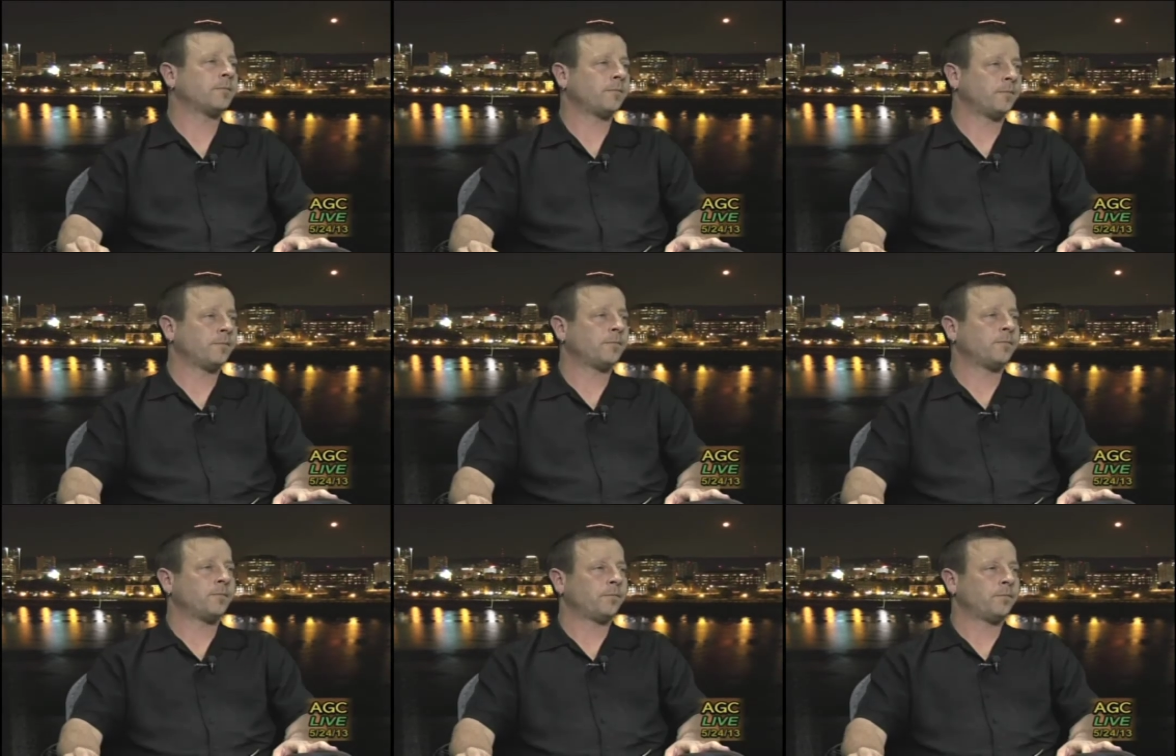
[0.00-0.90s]
So it doesn't
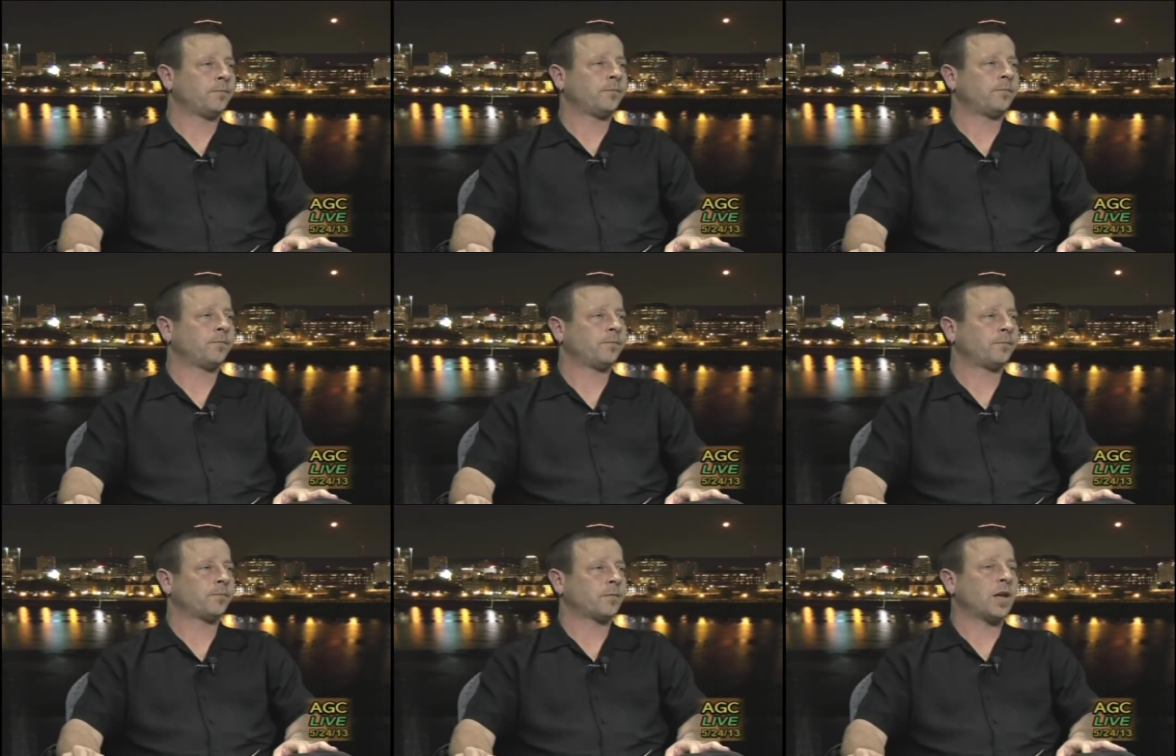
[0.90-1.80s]
people can't weigh in on
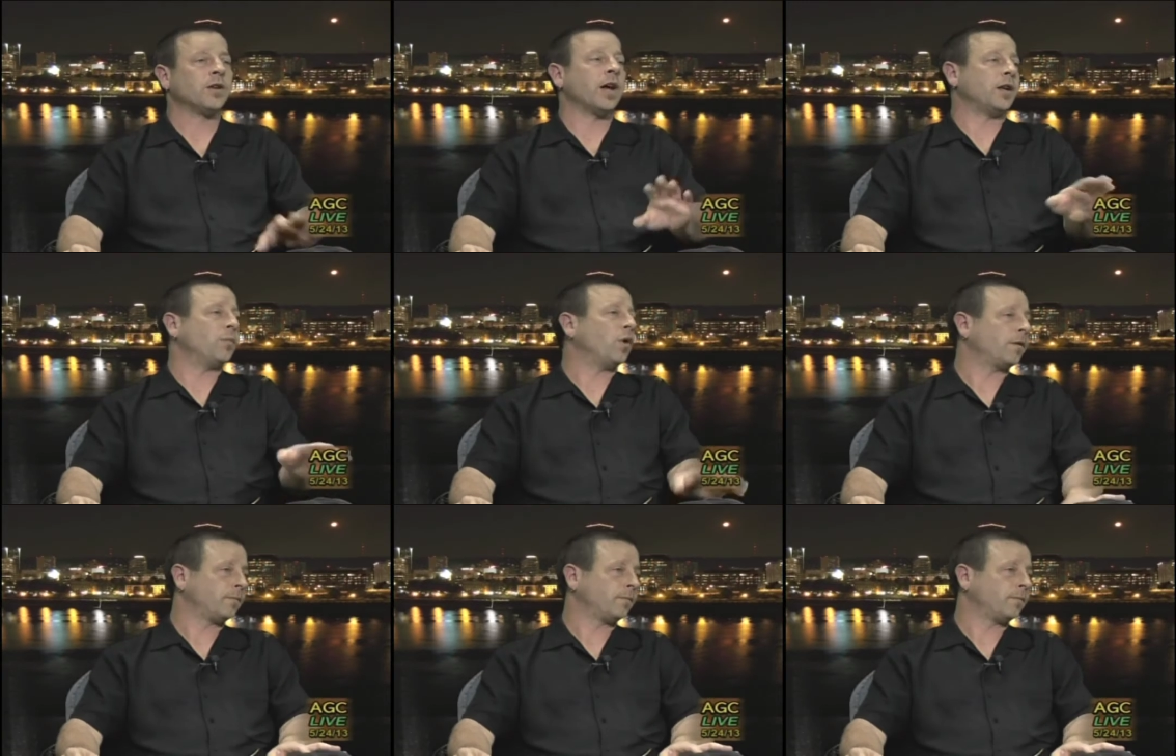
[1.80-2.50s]
this. Not anymore,